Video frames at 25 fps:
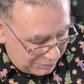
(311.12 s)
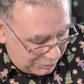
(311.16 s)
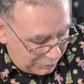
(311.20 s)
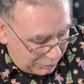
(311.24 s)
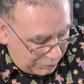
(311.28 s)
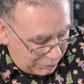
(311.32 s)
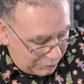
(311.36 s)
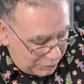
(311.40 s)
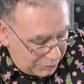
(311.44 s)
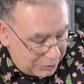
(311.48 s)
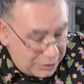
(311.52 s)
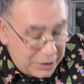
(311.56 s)

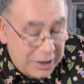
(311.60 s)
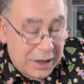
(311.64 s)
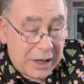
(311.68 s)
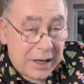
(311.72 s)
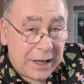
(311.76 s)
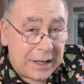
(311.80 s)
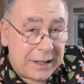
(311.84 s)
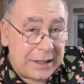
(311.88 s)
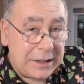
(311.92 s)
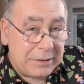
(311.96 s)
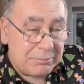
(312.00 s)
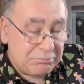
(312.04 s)
on
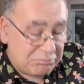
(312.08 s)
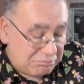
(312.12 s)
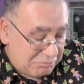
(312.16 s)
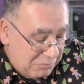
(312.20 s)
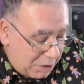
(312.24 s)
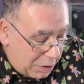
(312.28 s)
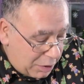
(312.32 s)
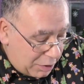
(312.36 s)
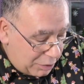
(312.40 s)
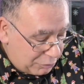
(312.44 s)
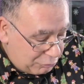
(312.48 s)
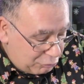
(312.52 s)
a
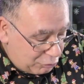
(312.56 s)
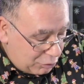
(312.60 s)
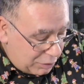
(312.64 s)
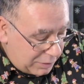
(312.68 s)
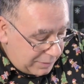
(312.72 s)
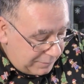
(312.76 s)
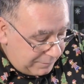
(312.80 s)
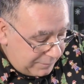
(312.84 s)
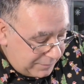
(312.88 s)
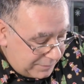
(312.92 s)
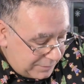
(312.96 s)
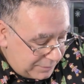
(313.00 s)
hard
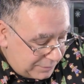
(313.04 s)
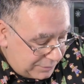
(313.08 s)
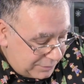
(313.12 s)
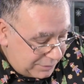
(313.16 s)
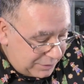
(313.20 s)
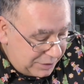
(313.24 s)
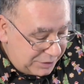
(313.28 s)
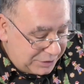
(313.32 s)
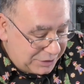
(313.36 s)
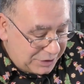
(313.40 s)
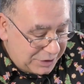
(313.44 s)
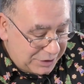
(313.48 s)
drive,
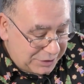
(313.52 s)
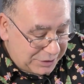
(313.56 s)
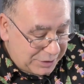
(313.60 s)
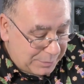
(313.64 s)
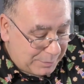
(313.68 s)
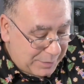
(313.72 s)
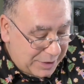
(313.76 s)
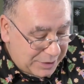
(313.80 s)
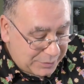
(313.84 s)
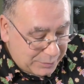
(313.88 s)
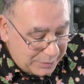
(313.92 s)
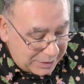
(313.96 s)
this is the
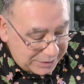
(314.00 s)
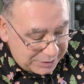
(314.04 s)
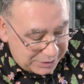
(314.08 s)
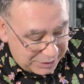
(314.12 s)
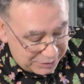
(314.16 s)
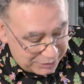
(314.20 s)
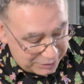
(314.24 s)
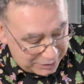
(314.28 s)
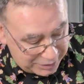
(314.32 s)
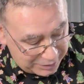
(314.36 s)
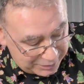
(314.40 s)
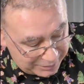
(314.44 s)
best way to
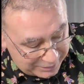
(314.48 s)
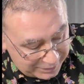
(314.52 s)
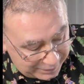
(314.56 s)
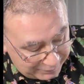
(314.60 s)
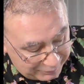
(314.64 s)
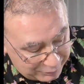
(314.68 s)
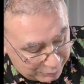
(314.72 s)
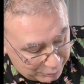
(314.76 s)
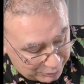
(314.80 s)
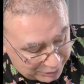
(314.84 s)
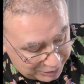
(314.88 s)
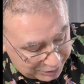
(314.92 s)
do it.
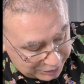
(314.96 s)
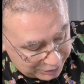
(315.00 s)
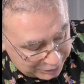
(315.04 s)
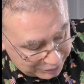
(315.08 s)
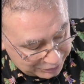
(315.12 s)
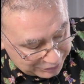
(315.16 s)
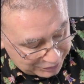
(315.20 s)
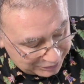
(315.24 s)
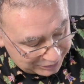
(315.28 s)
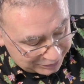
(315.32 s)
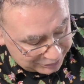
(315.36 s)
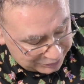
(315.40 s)
If you want to
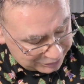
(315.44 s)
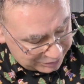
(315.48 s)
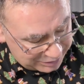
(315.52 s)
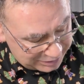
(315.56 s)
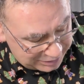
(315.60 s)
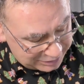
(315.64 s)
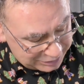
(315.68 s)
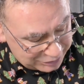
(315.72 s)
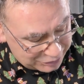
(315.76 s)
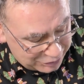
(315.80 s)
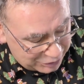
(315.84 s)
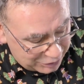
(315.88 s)
use an
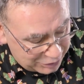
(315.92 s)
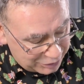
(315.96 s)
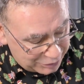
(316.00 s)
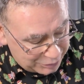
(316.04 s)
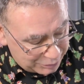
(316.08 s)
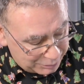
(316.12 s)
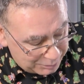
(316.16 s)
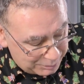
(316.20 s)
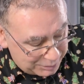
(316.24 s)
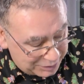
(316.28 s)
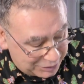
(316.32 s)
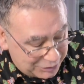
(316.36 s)

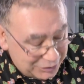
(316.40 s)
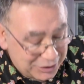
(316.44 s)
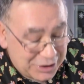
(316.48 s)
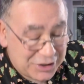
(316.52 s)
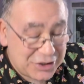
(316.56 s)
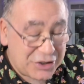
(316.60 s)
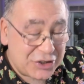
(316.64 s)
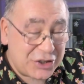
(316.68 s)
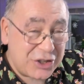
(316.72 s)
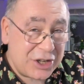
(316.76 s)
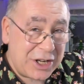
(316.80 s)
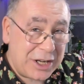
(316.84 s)
internal, because
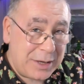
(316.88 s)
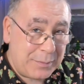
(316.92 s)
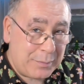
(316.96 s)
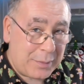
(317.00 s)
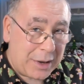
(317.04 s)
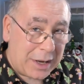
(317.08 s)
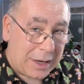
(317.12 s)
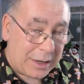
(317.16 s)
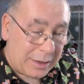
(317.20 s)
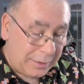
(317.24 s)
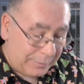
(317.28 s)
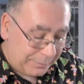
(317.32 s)
it's
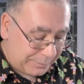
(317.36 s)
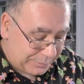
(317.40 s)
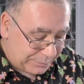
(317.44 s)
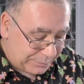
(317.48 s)
cheaper